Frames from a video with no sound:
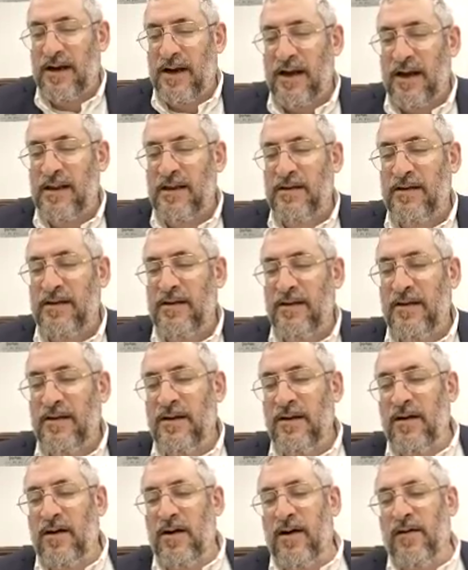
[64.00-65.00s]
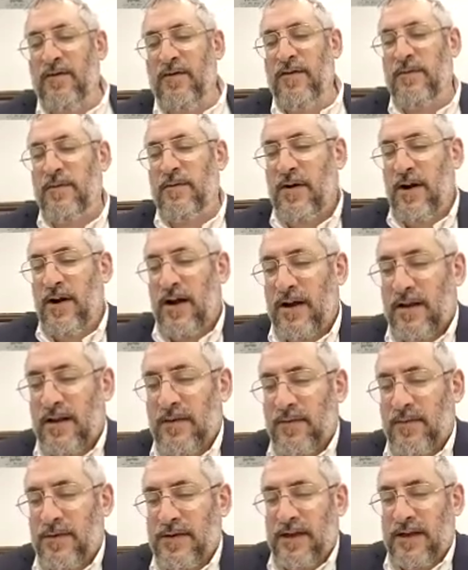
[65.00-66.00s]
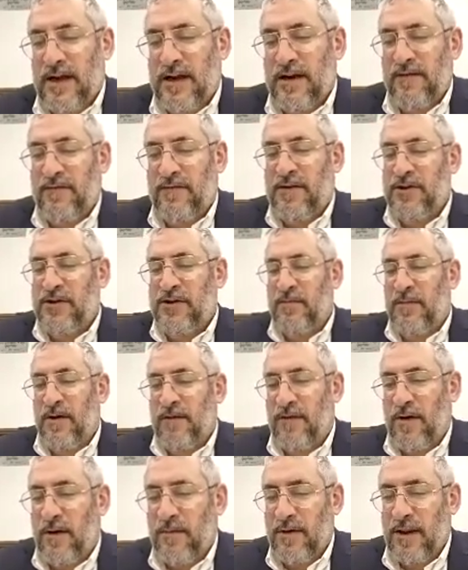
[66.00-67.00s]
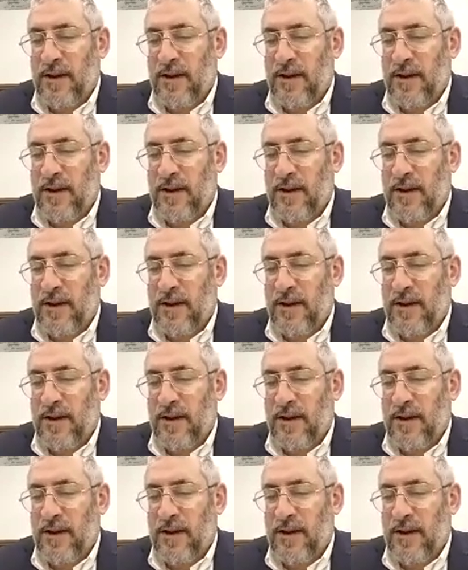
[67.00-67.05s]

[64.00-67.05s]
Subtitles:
night of the Meraglim was the night of Tisha B'Av.